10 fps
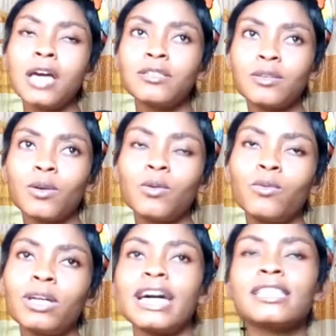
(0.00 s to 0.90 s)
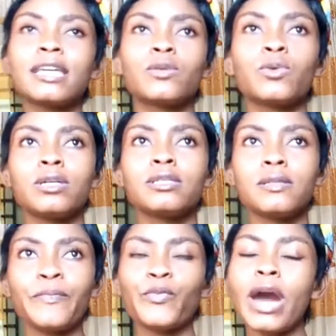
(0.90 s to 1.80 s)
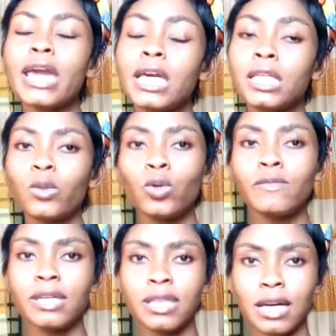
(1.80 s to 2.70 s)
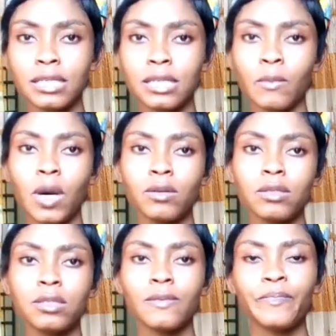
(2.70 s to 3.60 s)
So what I did was, when he told me that amount,